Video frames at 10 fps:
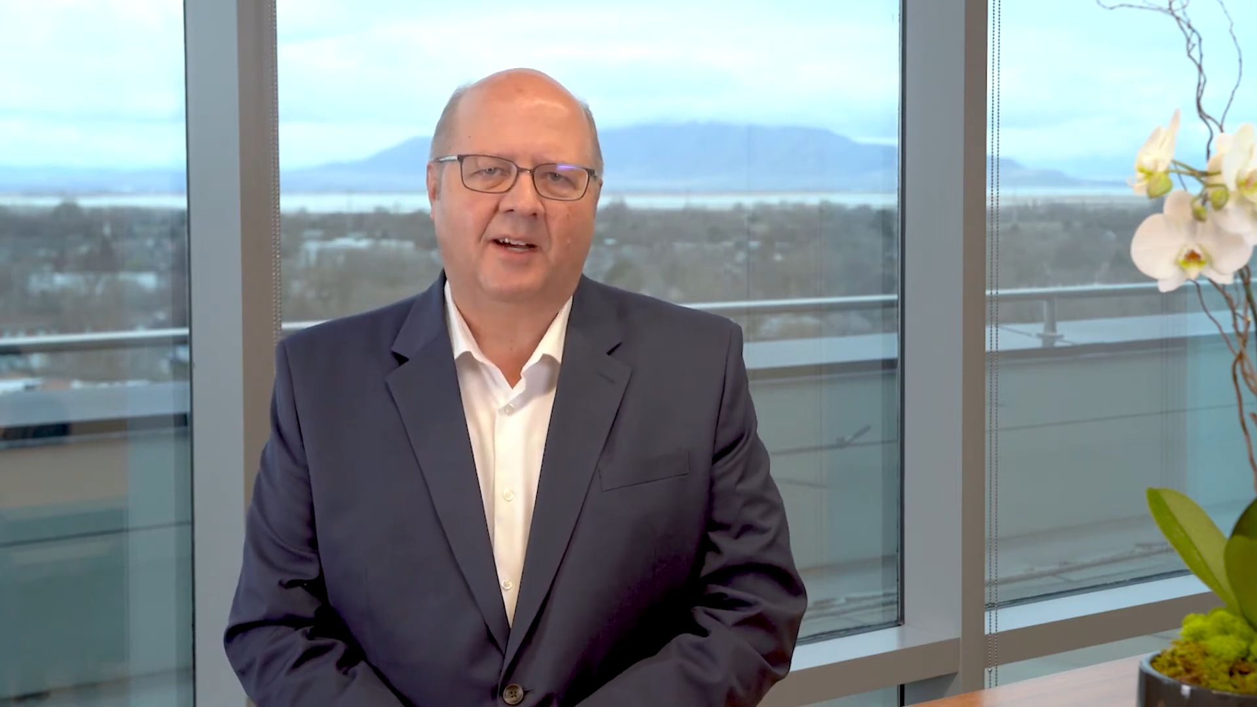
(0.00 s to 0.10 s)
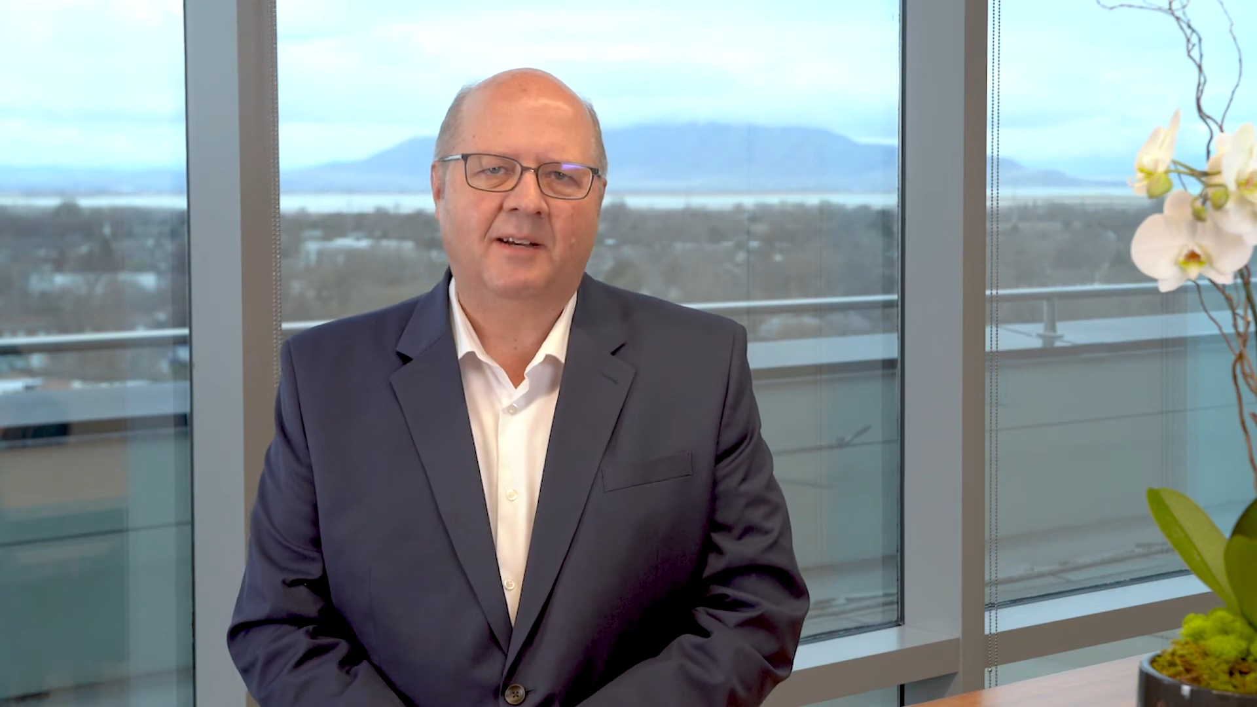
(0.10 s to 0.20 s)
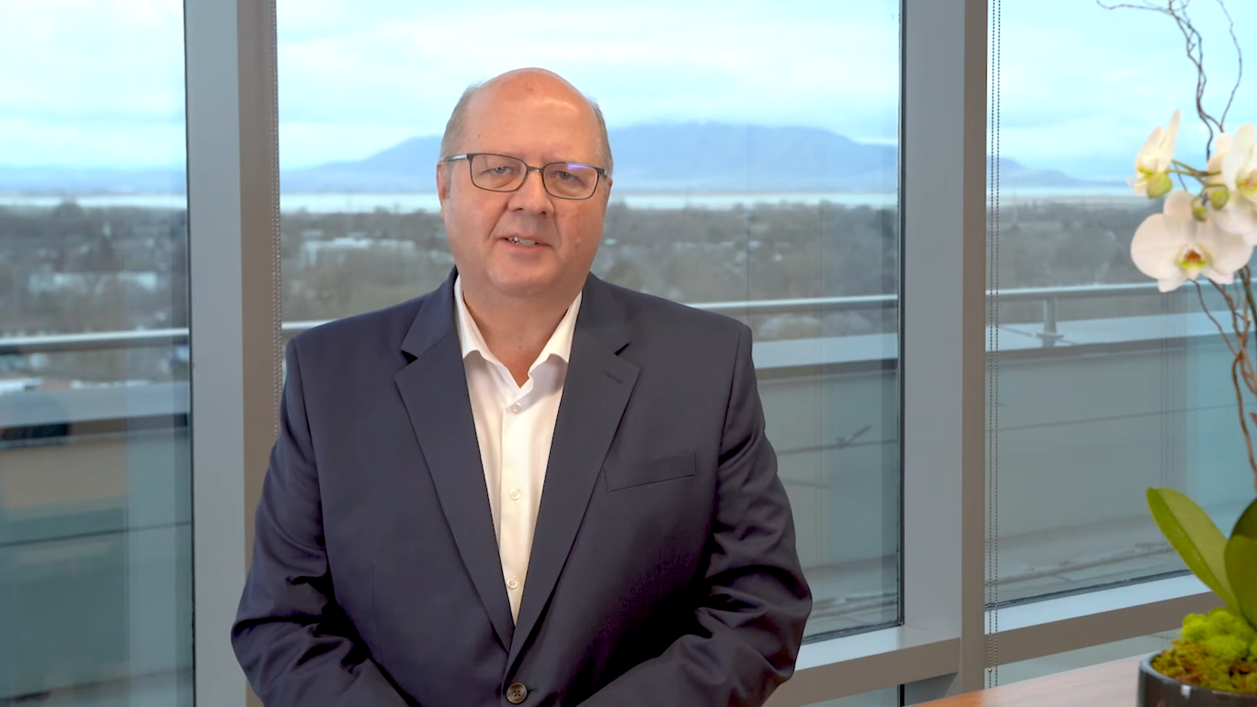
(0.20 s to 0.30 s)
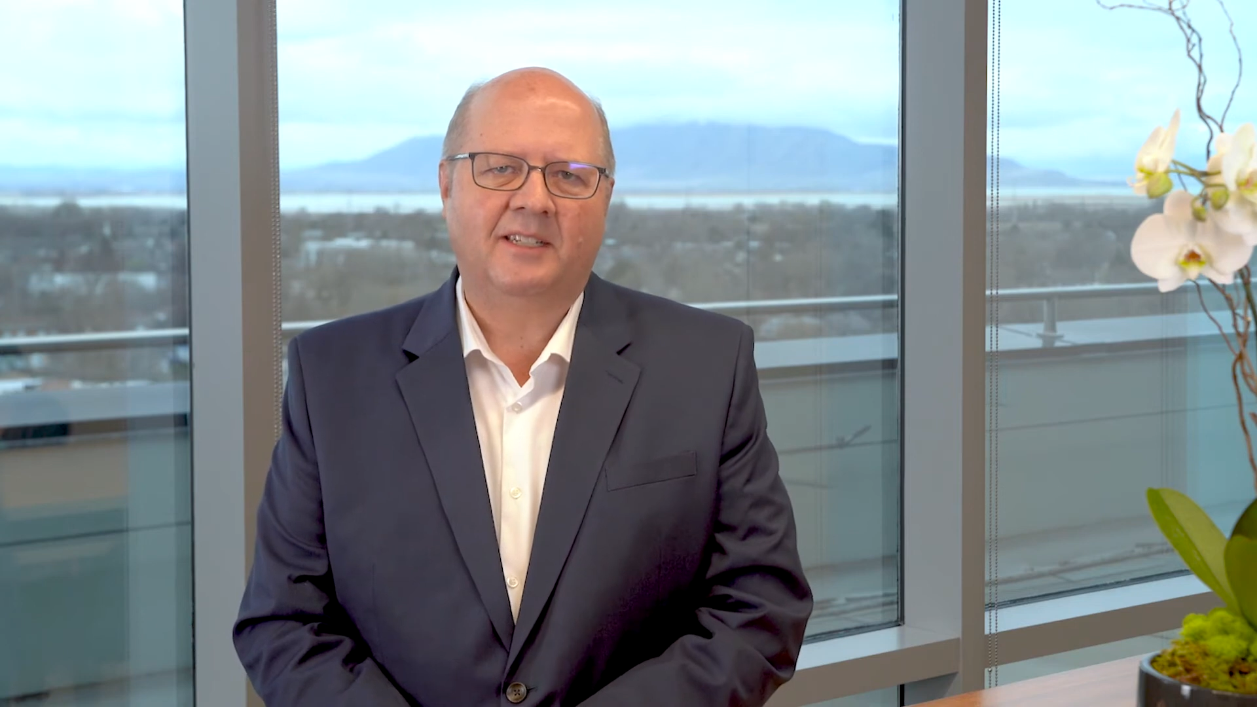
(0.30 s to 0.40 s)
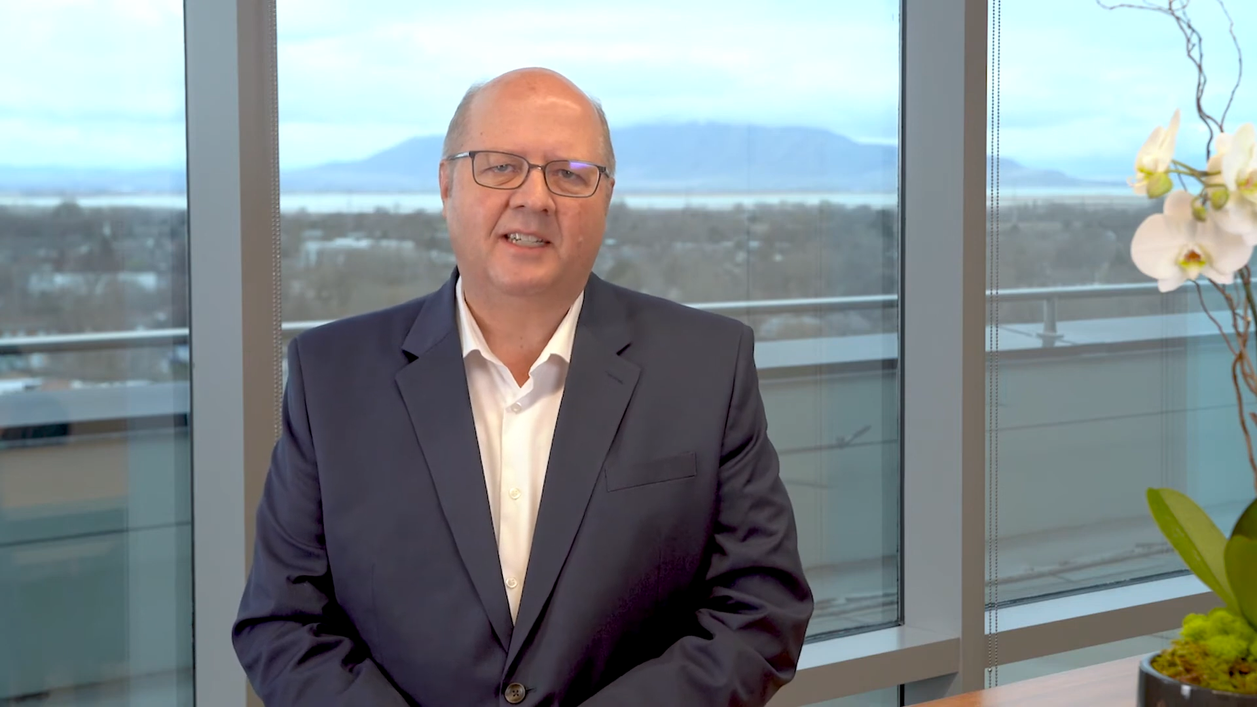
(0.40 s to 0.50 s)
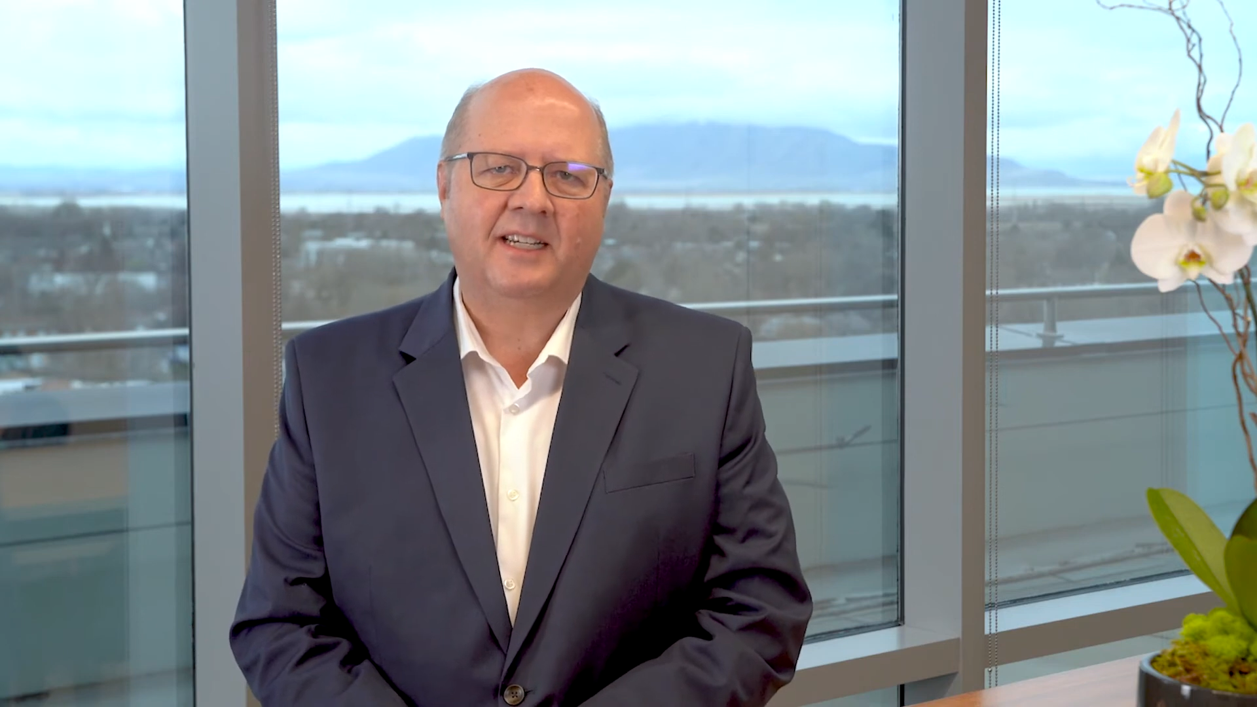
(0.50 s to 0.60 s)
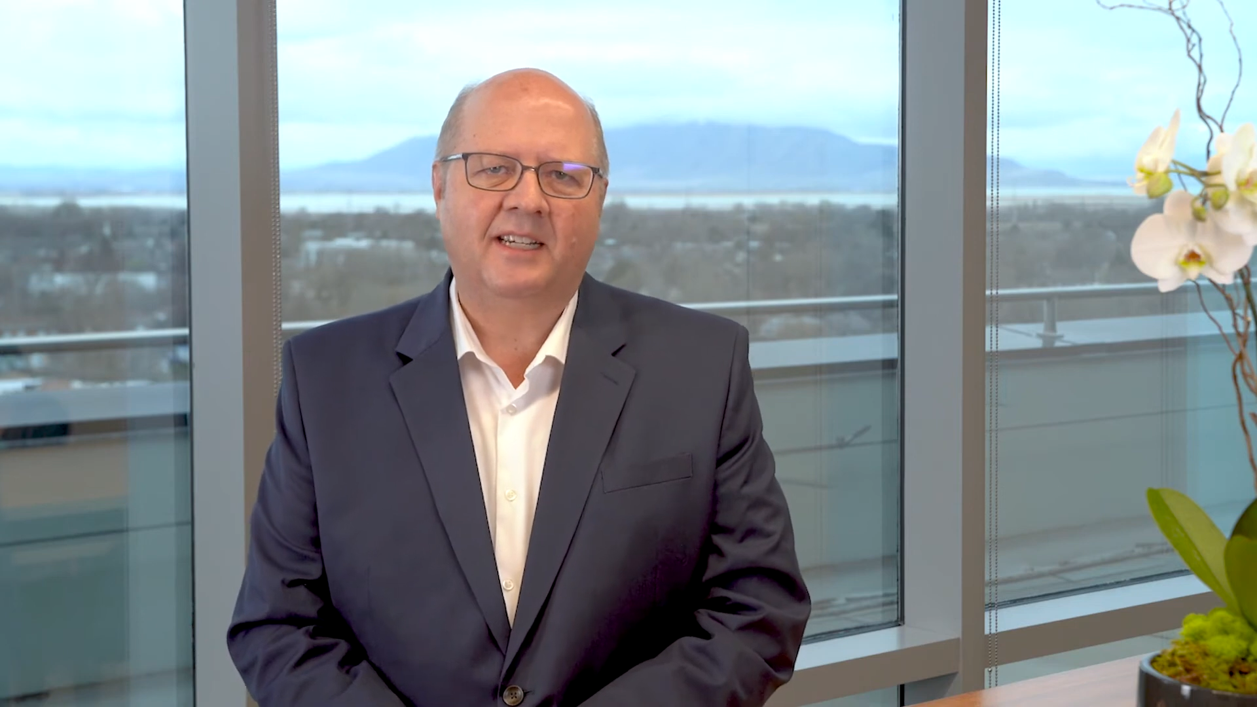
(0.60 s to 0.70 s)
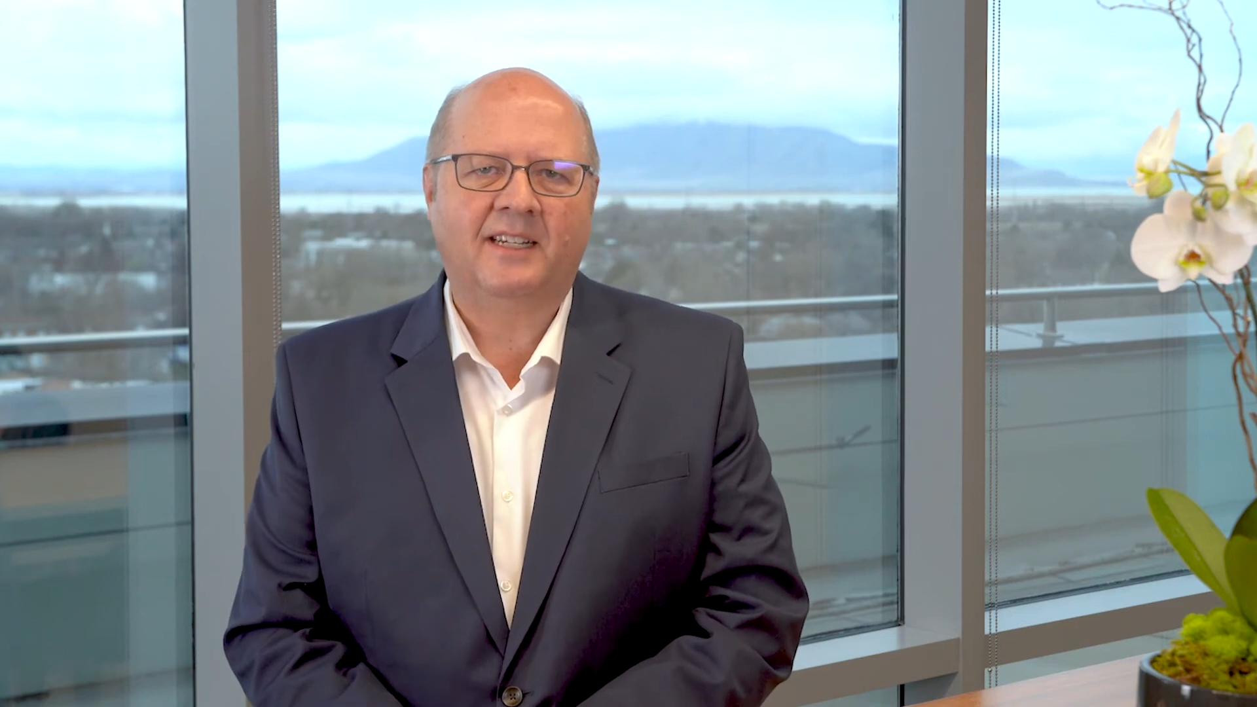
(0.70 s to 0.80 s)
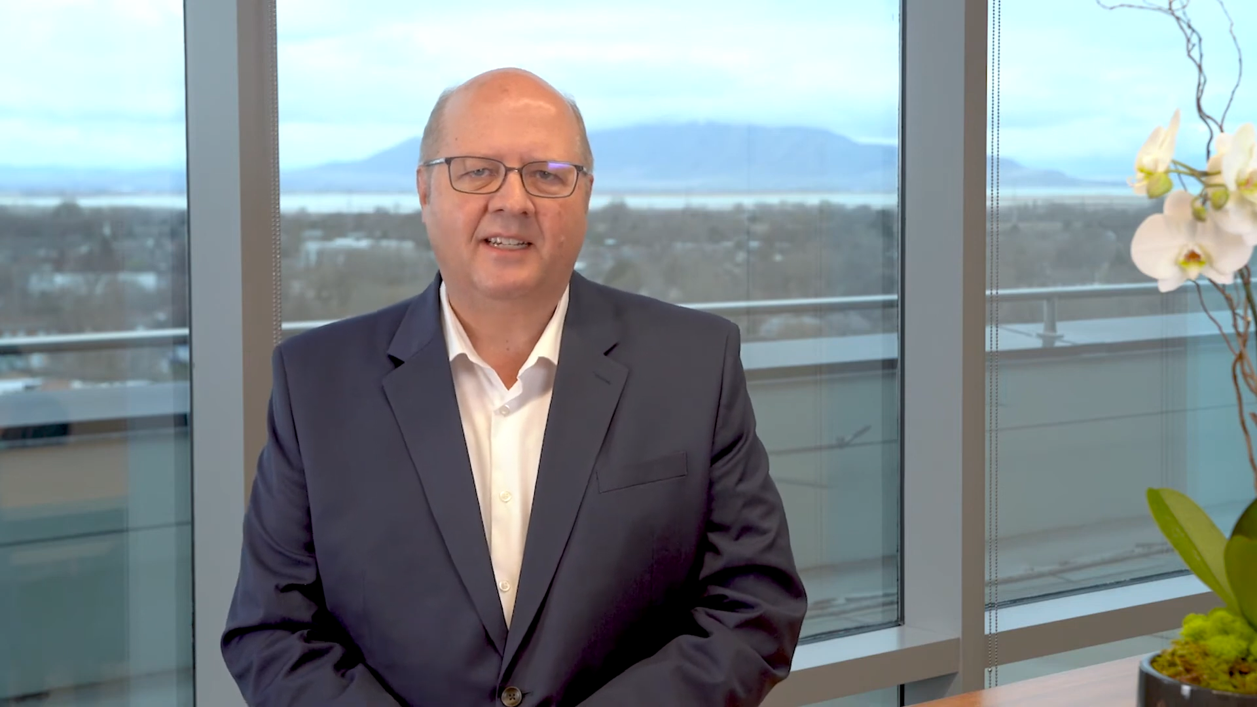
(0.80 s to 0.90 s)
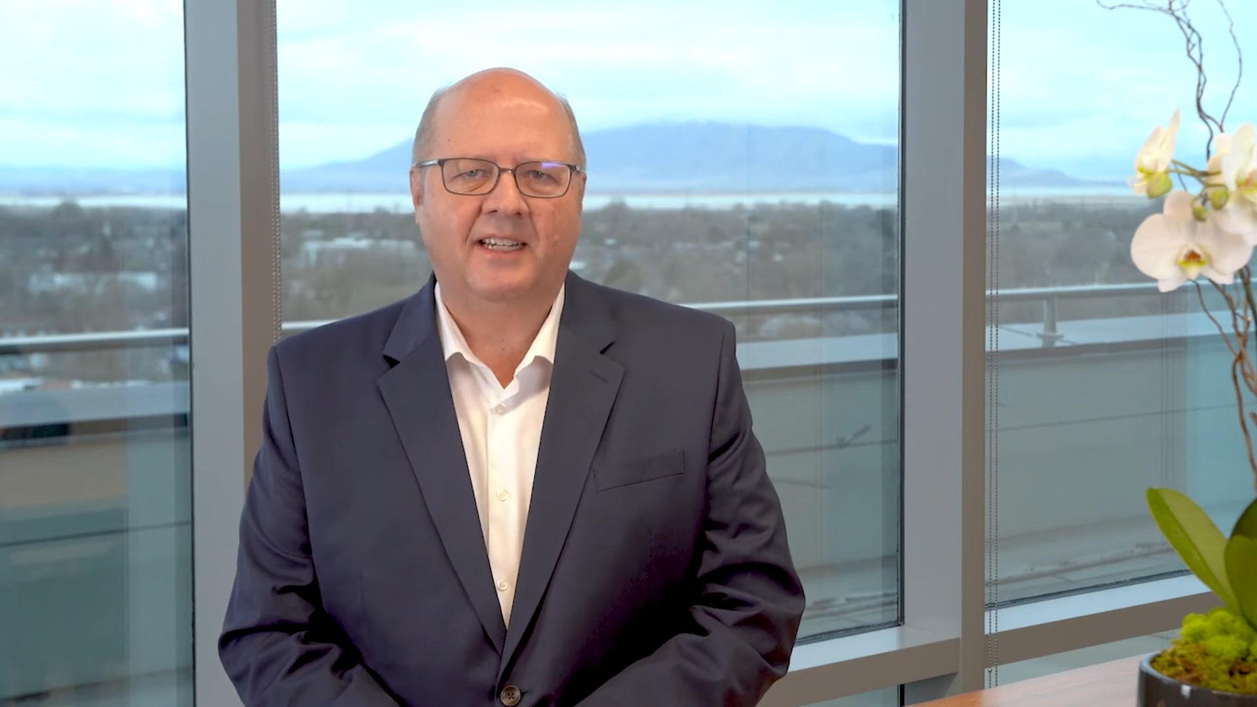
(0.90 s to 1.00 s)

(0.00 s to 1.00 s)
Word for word: vitamin C,